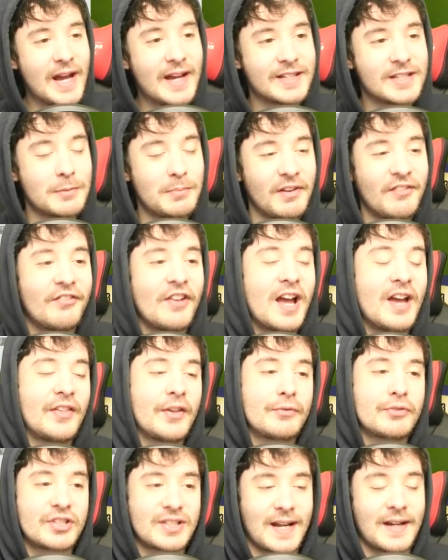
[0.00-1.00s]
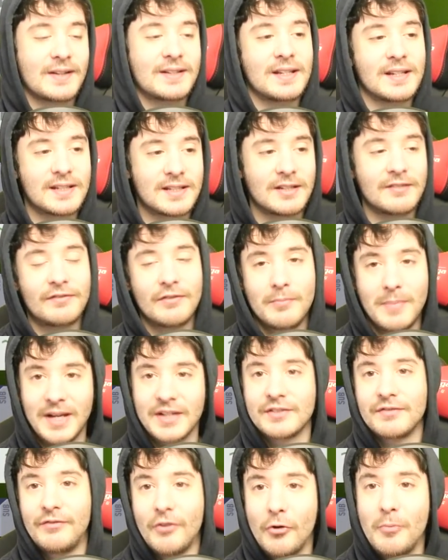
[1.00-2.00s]
now, to be fair, those tactics are for
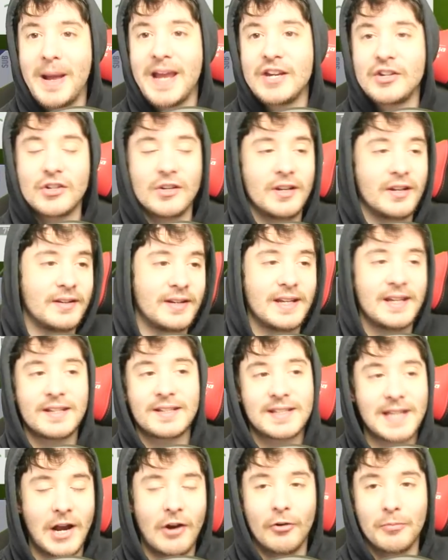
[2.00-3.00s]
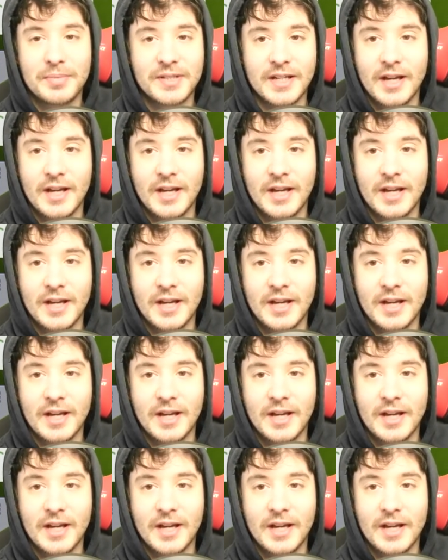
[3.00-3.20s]
Matt's formation and his setup,